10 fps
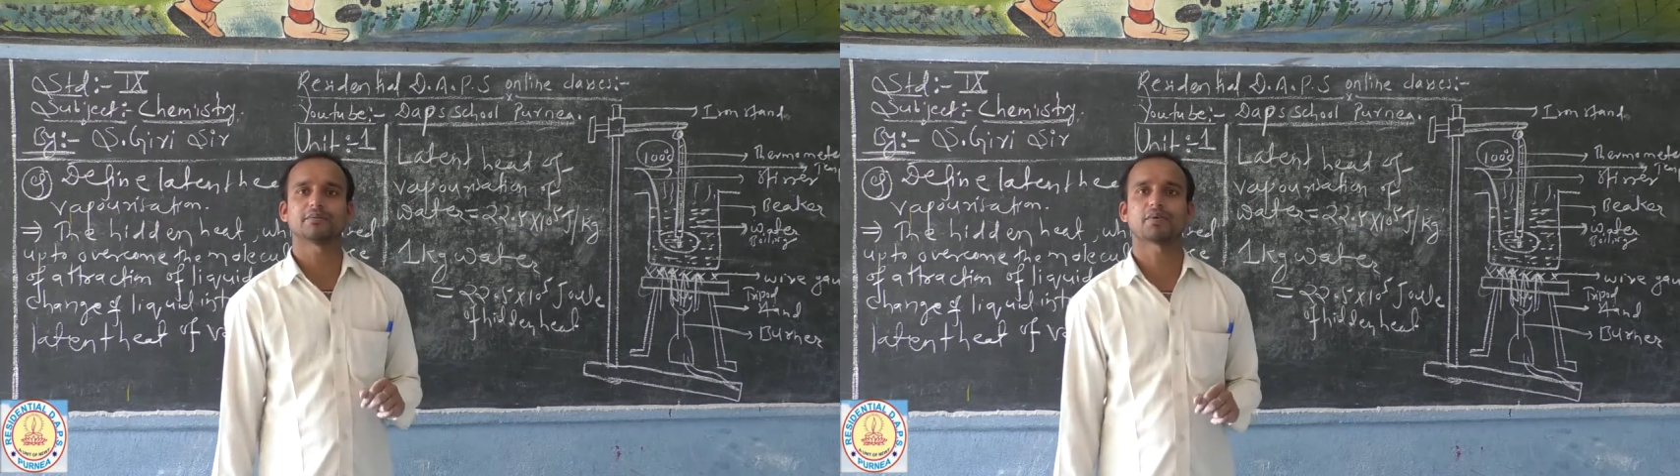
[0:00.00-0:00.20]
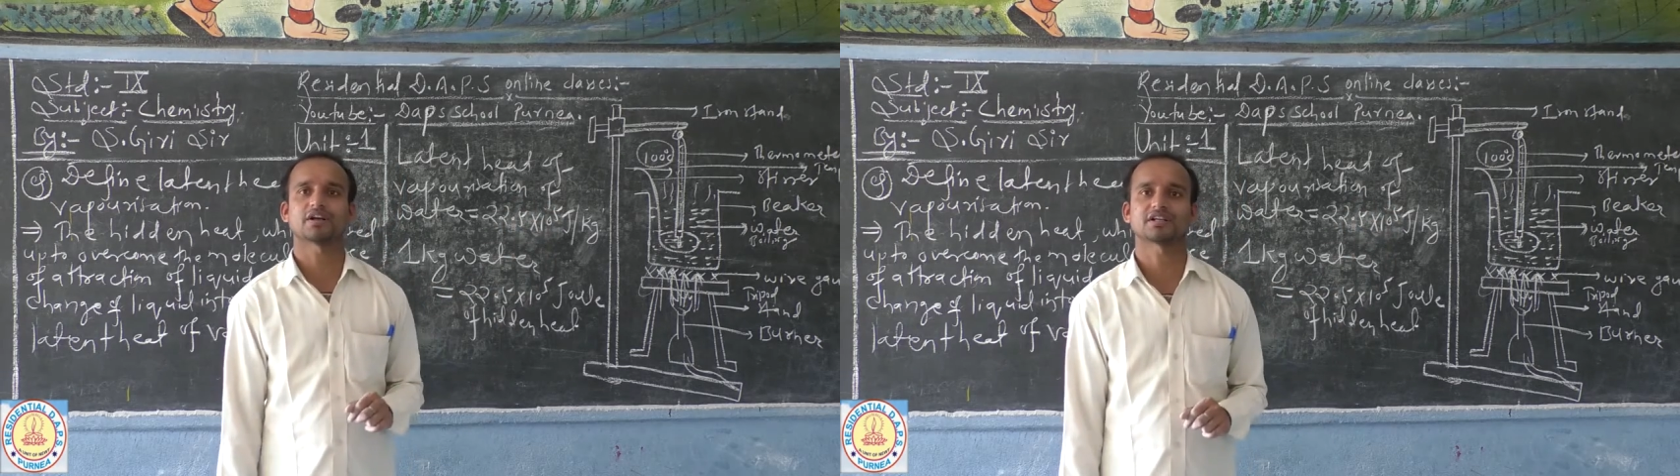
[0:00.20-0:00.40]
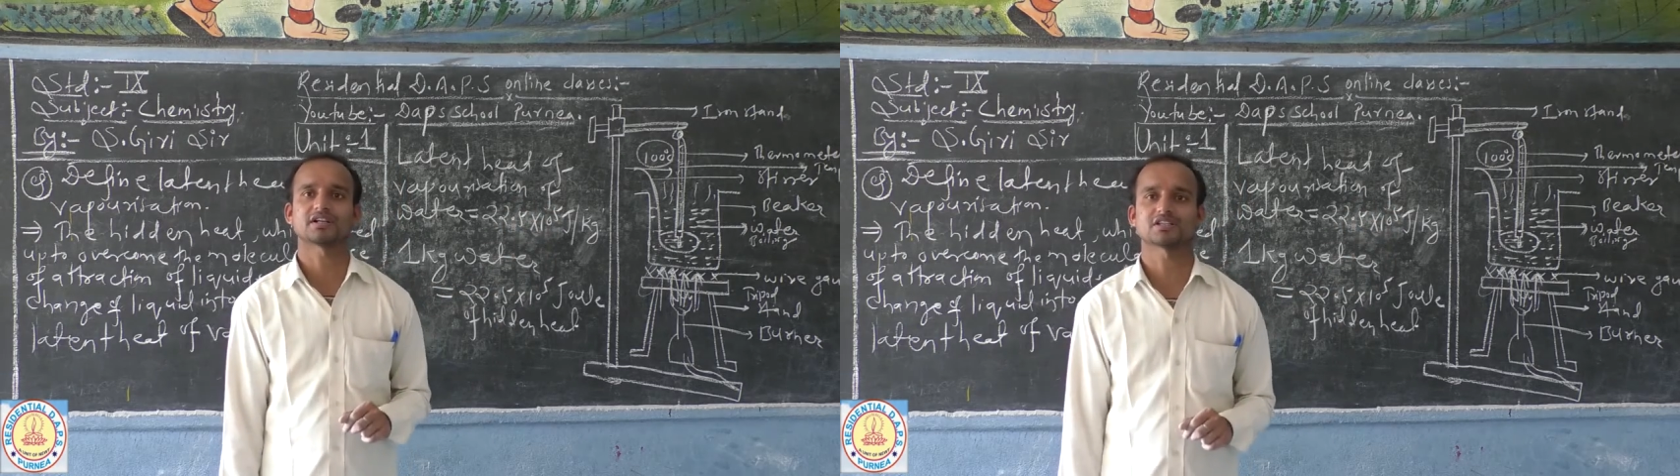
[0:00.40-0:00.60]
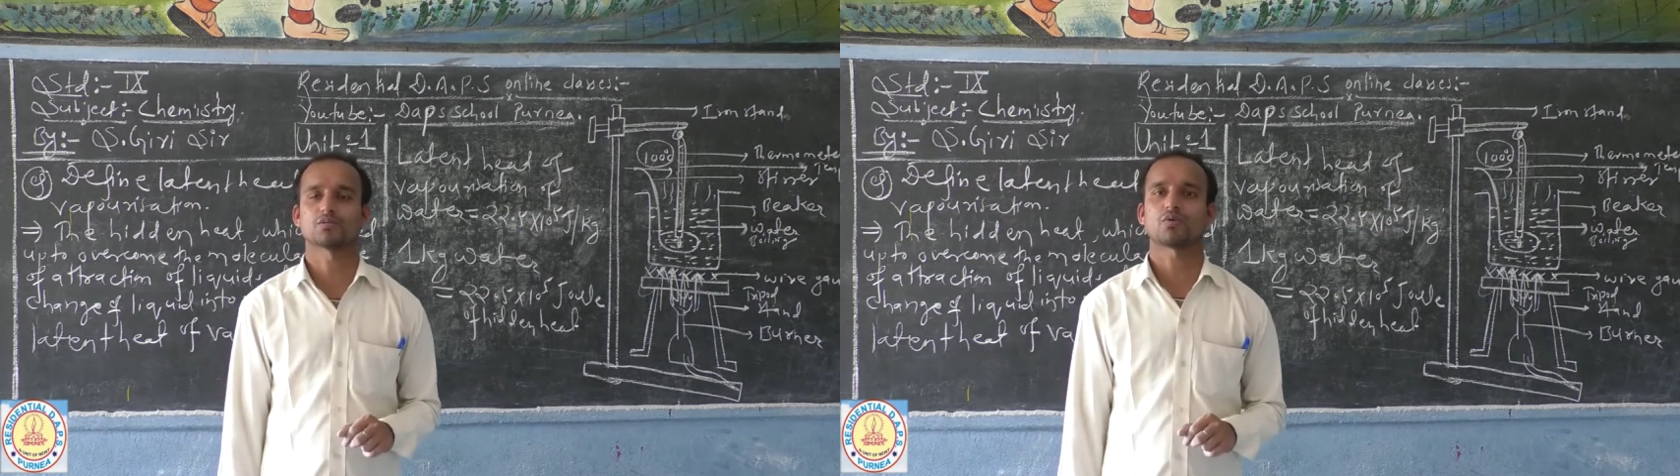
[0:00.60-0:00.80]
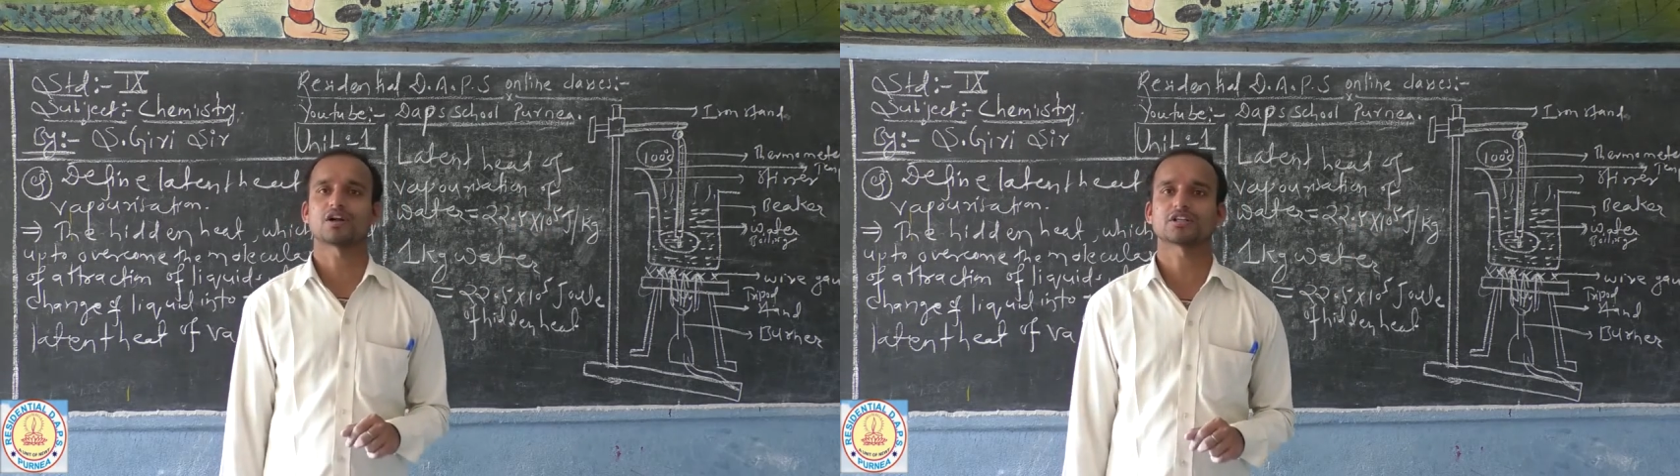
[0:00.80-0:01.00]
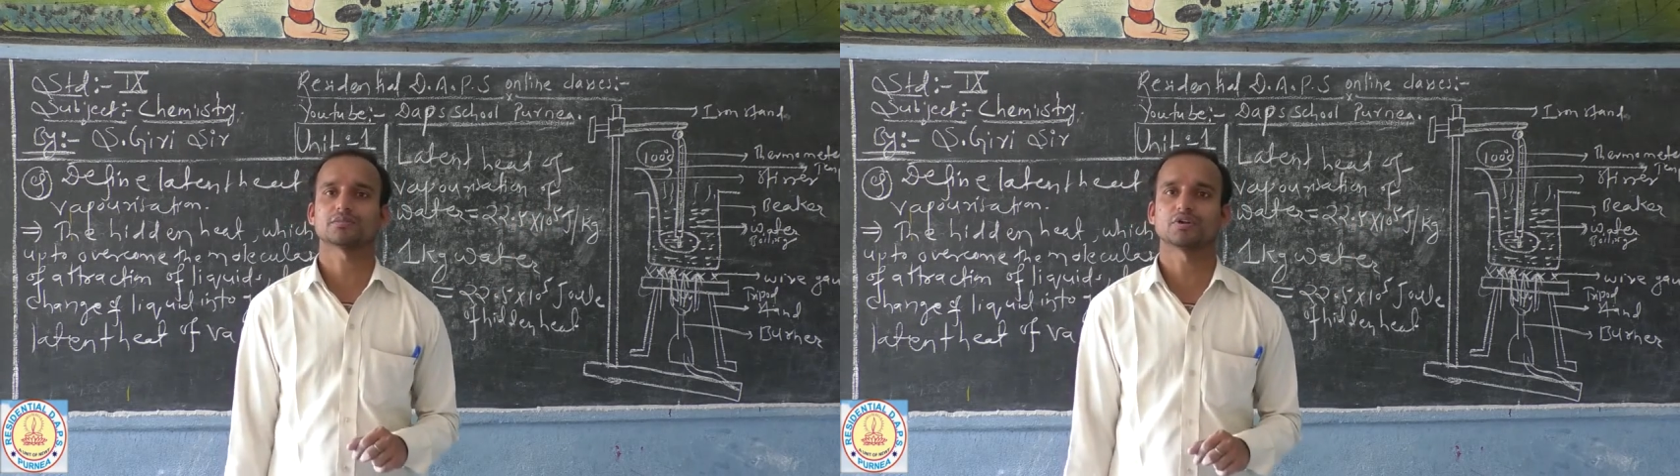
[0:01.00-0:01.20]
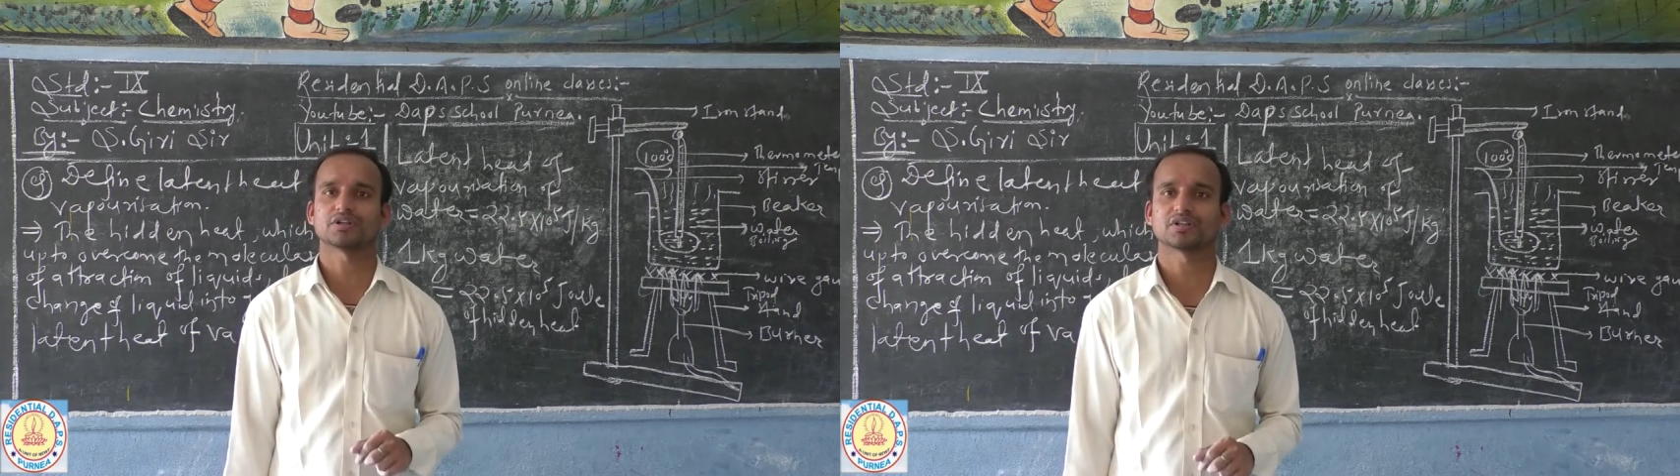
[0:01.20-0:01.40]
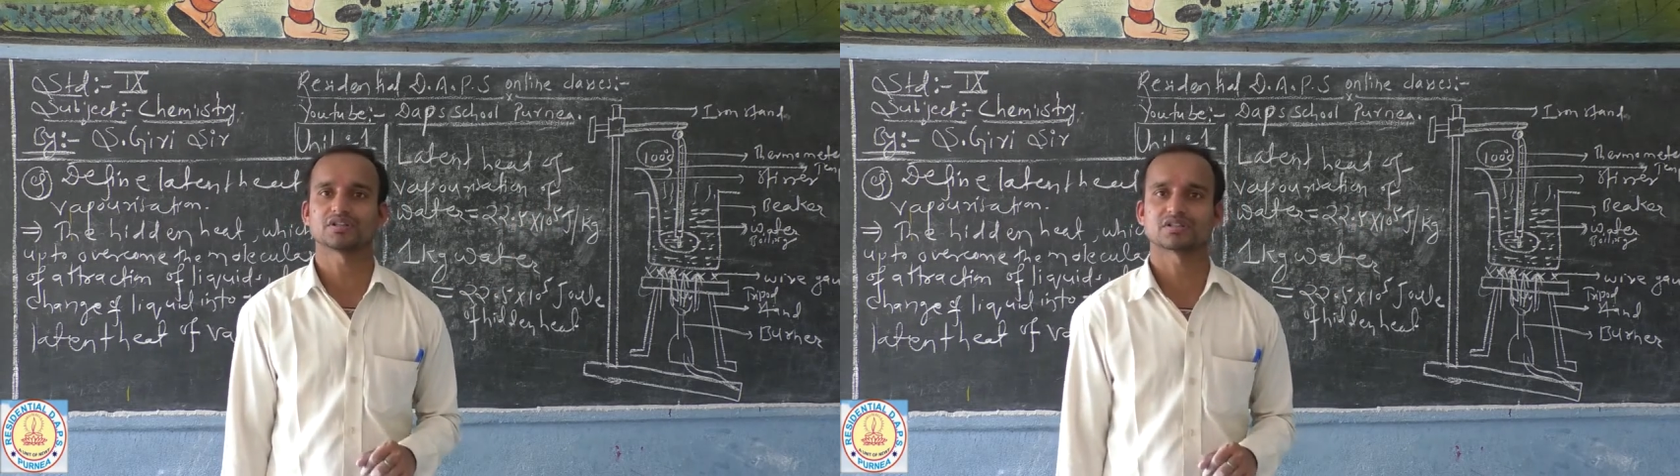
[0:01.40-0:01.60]
particles of water
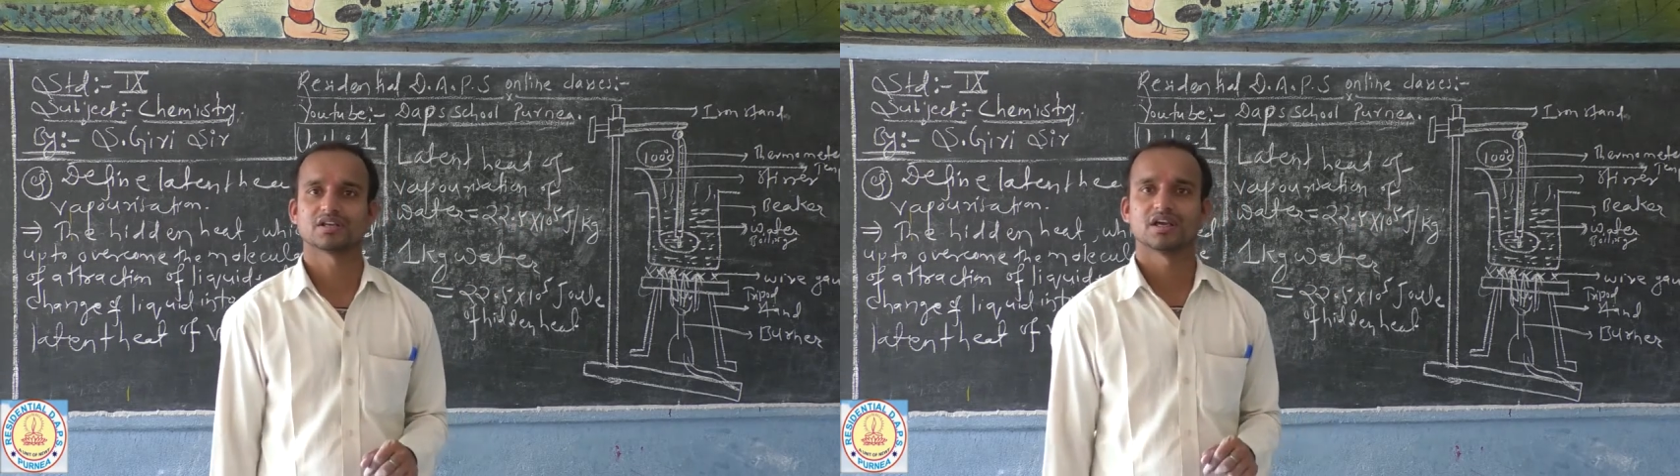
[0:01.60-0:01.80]
molecules